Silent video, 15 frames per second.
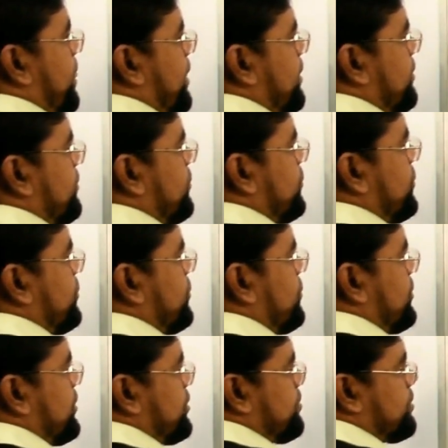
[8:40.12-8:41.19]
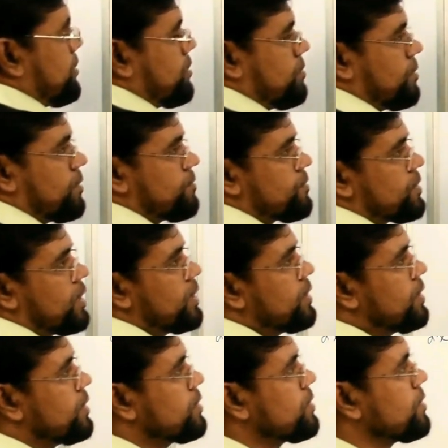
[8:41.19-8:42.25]
We know derivative of sine
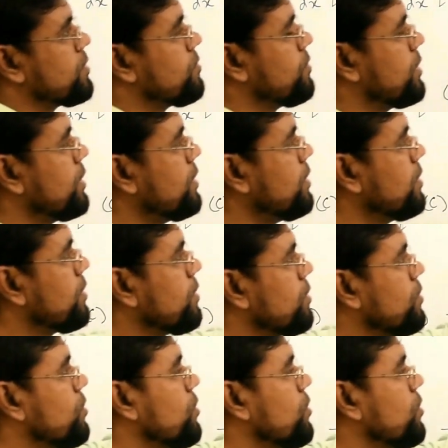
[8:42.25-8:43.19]
x equal cos